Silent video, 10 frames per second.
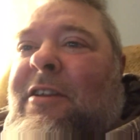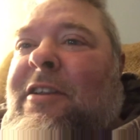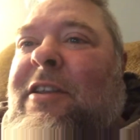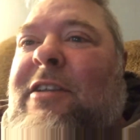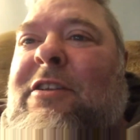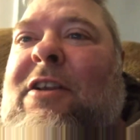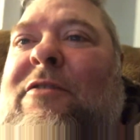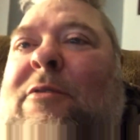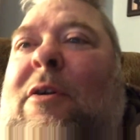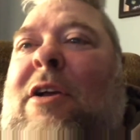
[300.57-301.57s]
Thanks a lot
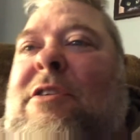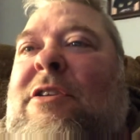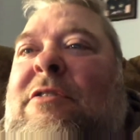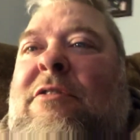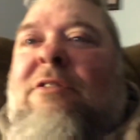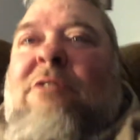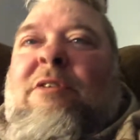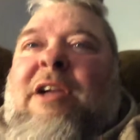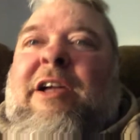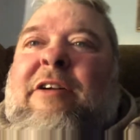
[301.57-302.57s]
for watching.
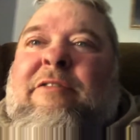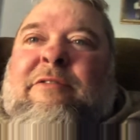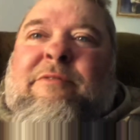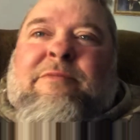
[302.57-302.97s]
Louie out.